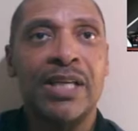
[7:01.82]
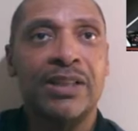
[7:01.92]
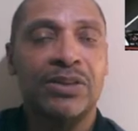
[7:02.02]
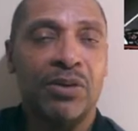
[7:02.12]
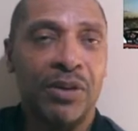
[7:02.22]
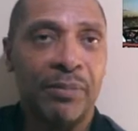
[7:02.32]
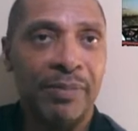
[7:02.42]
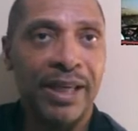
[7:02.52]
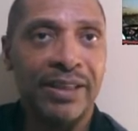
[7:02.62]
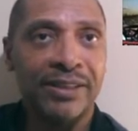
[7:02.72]
Sort of the
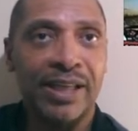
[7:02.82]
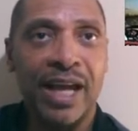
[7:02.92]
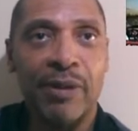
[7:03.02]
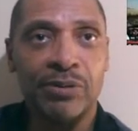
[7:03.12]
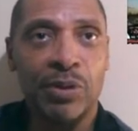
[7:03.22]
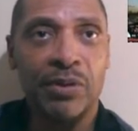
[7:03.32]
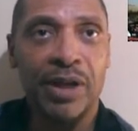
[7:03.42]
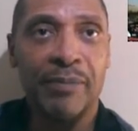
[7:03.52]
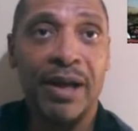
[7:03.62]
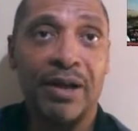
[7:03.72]
biggest thing I was
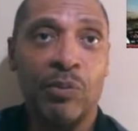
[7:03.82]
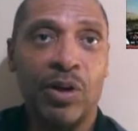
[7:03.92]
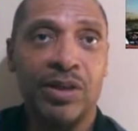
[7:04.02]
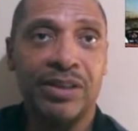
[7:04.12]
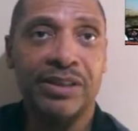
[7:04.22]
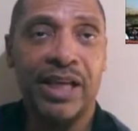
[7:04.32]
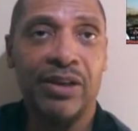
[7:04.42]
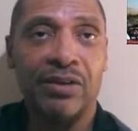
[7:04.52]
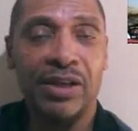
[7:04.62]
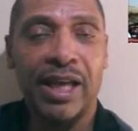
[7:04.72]
wondering about and wanted to take
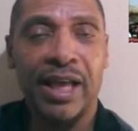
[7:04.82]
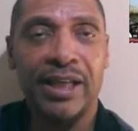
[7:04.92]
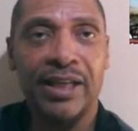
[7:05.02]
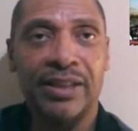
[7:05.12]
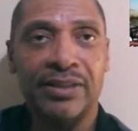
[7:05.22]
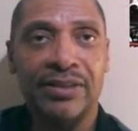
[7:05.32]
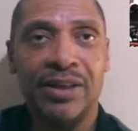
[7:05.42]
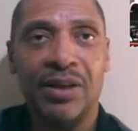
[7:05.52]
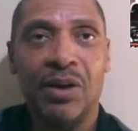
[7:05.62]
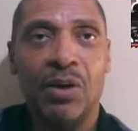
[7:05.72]
a look at is
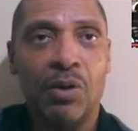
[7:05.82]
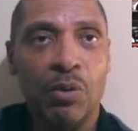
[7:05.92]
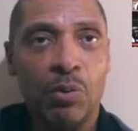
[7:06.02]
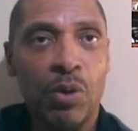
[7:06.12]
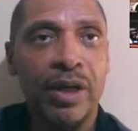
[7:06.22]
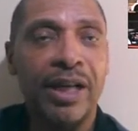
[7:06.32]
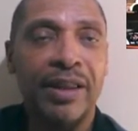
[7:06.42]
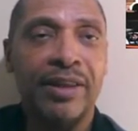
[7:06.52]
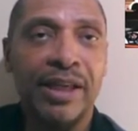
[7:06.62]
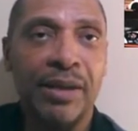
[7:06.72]
what did I
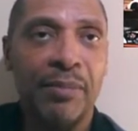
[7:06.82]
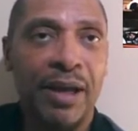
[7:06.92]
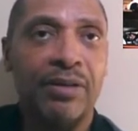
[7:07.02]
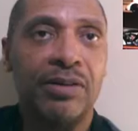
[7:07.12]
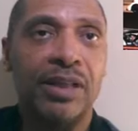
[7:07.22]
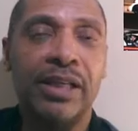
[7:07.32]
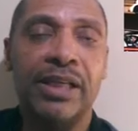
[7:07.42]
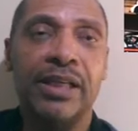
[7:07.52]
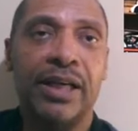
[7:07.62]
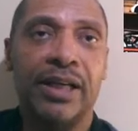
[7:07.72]
think about
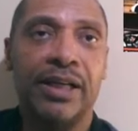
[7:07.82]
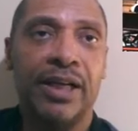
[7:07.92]
the.